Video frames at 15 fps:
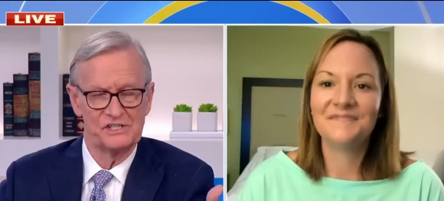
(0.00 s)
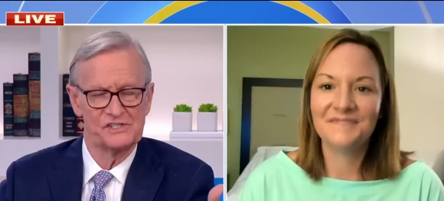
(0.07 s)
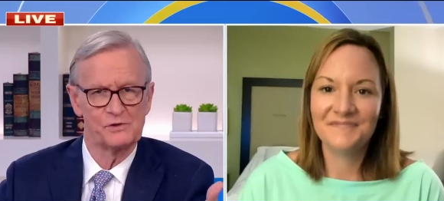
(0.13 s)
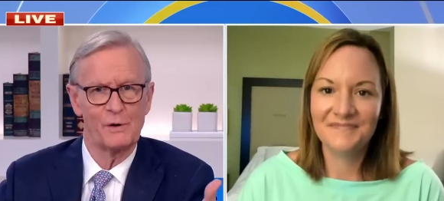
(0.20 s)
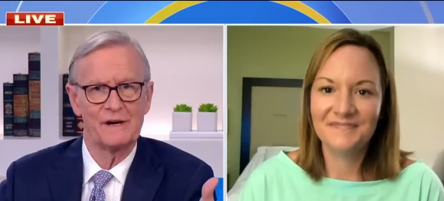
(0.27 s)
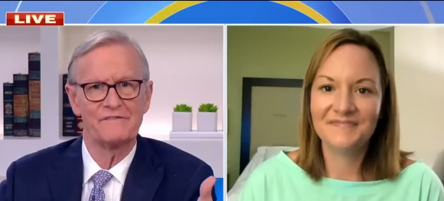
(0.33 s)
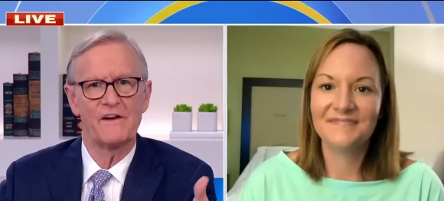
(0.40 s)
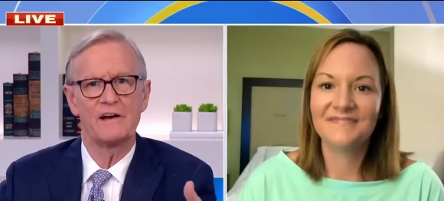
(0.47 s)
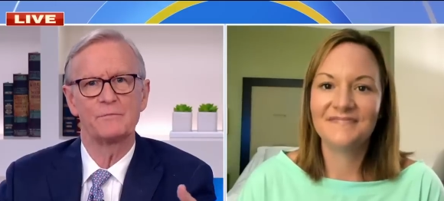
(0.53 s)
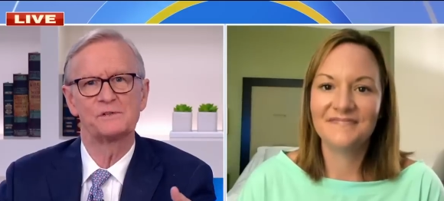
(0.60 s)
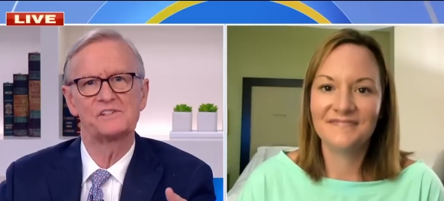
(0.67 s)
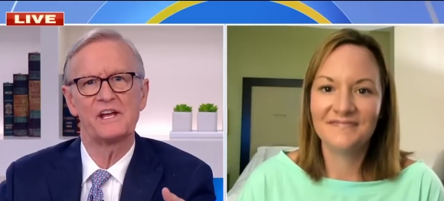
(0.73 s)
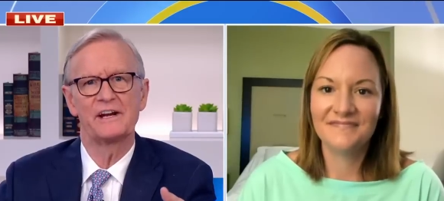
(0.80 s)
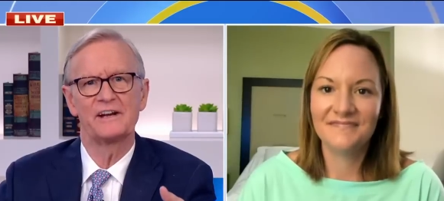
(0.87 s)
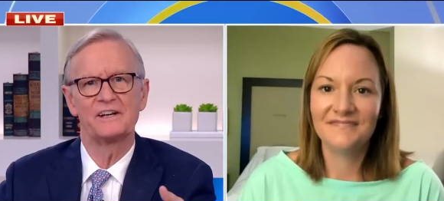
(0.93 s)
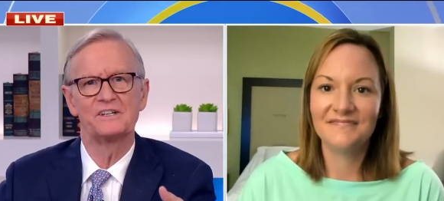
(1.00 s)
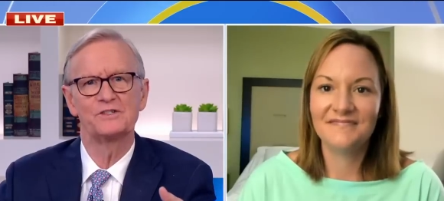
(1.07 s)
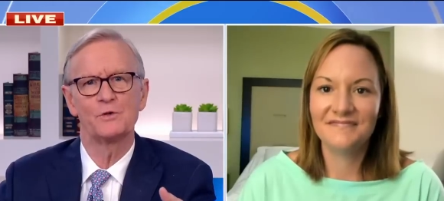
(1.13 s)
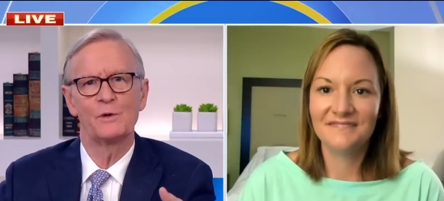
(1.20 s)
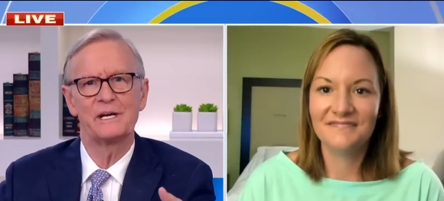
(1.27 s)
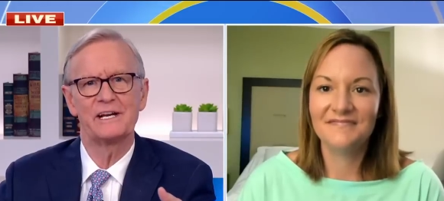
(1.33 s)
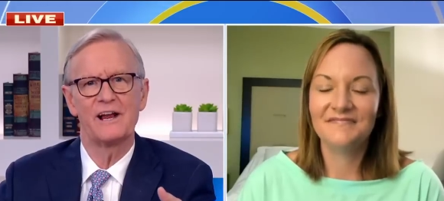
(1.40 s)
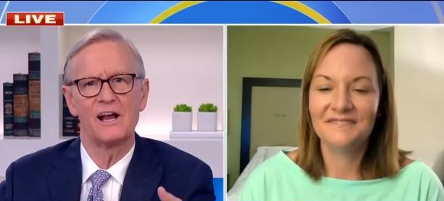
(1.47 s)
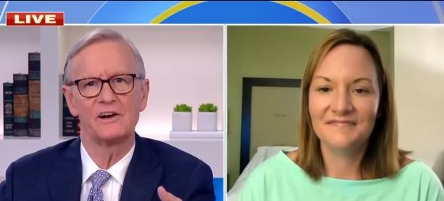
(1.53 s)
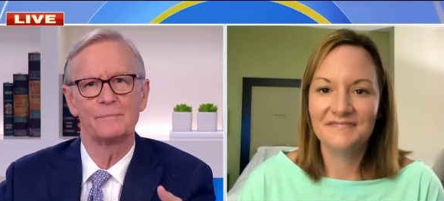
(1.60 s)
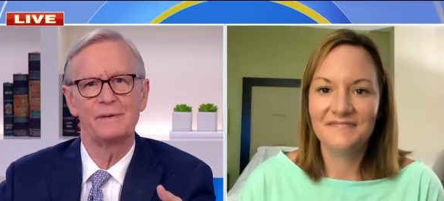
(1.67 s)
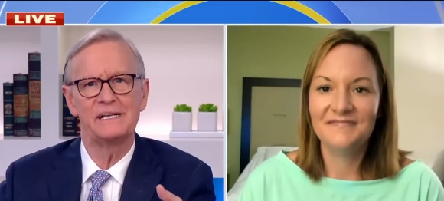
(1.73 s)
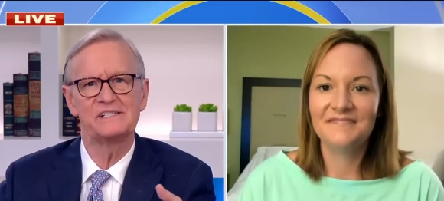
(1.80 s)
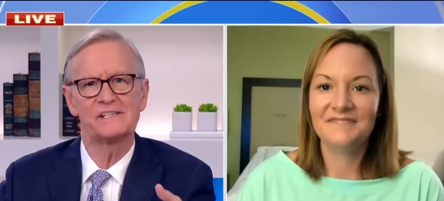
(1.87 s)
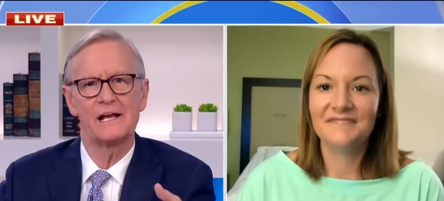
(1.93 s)
Speaker 1: is 25% mm-hmm. on a $20
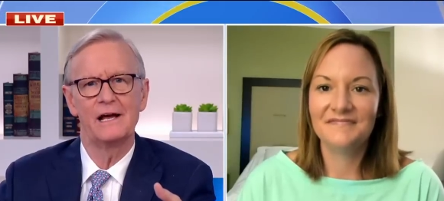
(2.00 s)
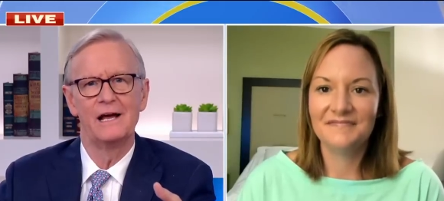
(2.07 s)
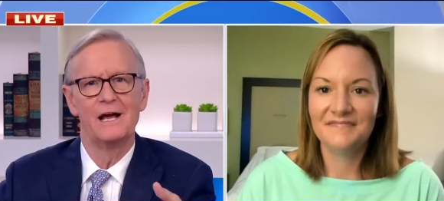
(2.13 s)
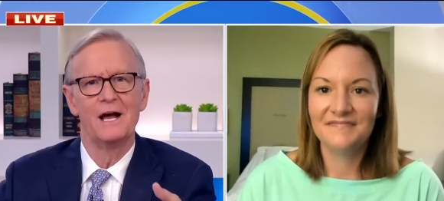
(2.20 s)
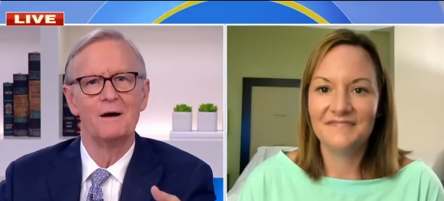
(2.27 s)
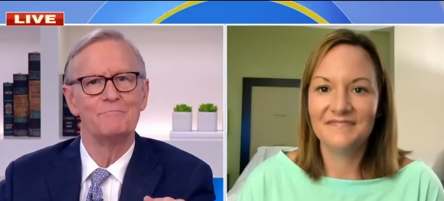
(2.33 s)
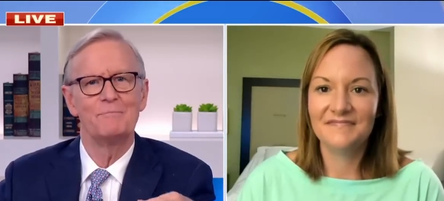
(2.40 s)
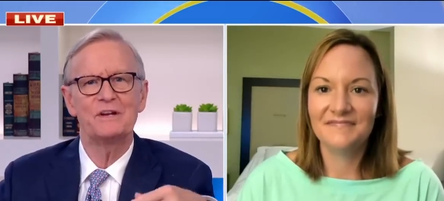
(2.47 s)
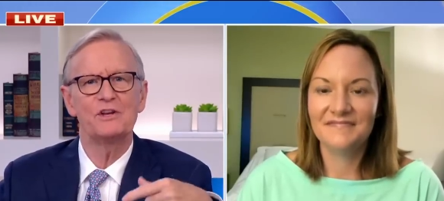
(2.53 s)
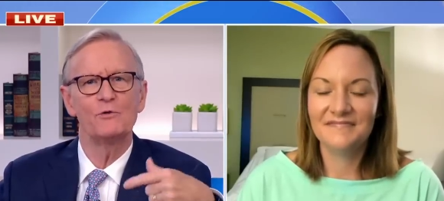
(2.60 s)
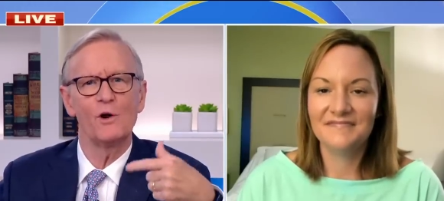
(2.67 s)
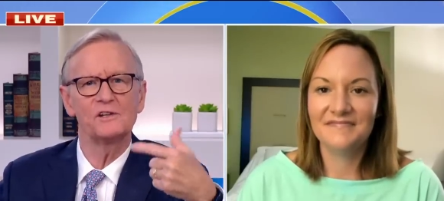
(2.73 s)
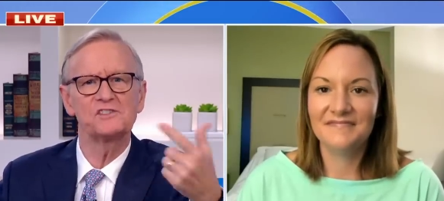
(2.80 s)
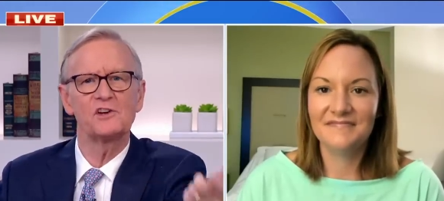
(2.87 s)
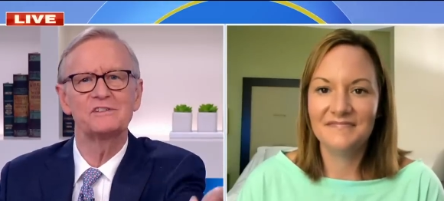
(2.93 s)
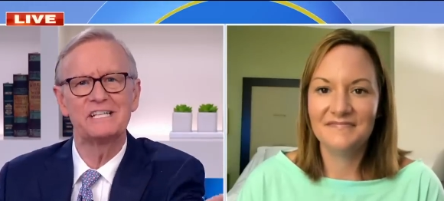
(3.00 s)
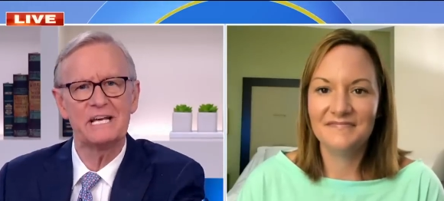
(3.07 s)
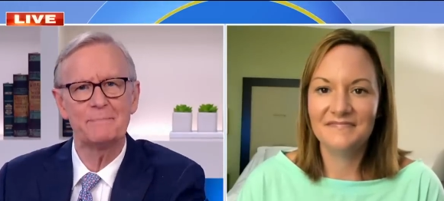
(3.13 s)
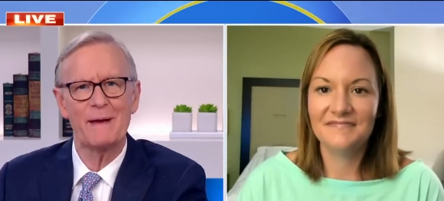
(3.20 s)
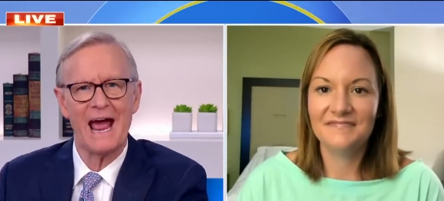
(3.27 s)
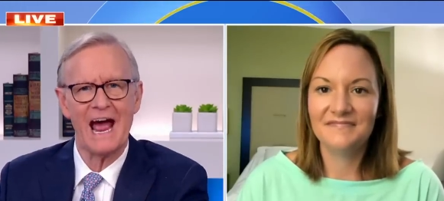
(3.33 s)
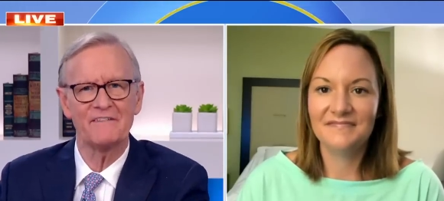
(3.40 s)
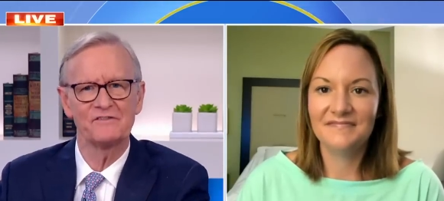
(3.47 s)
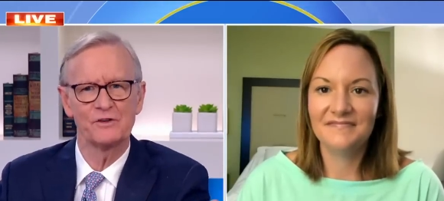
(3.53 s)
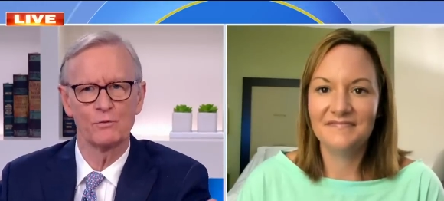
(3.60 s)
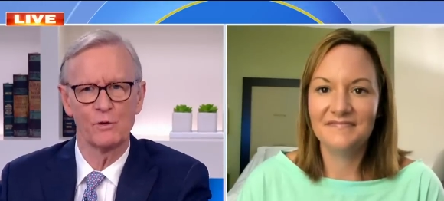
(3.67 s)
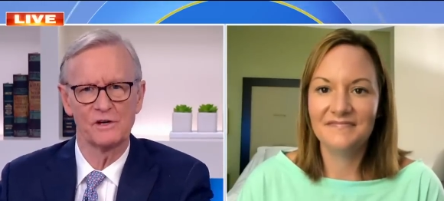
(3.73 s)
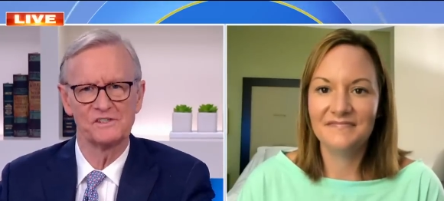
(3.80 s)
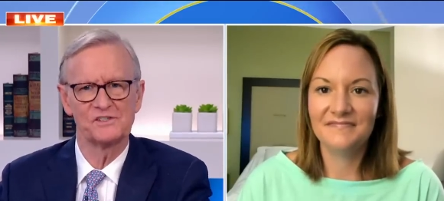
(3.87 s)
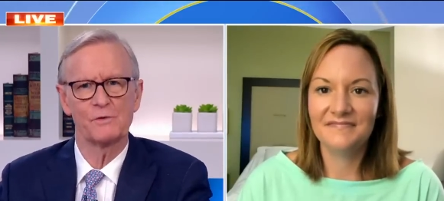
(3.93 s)
pizza. But you also tip
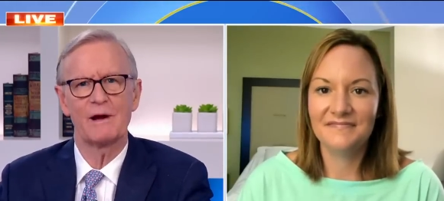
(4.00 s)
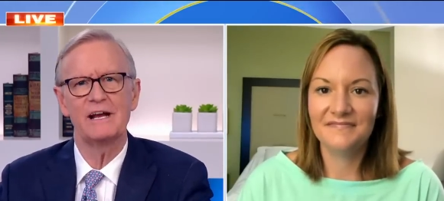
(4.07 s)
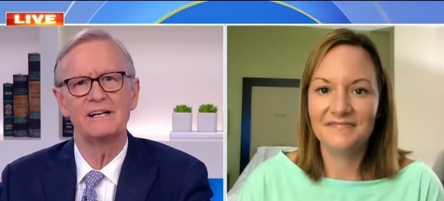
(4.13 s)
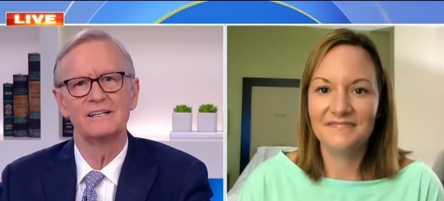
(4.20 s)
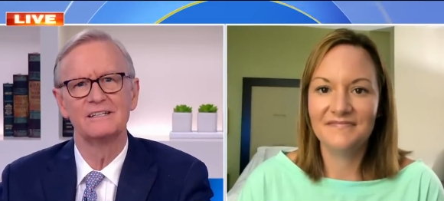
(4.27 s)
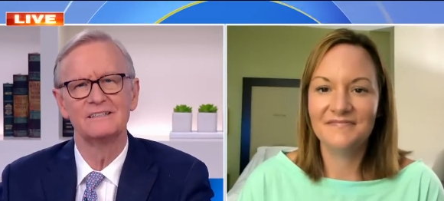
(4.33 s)
afterwards, right?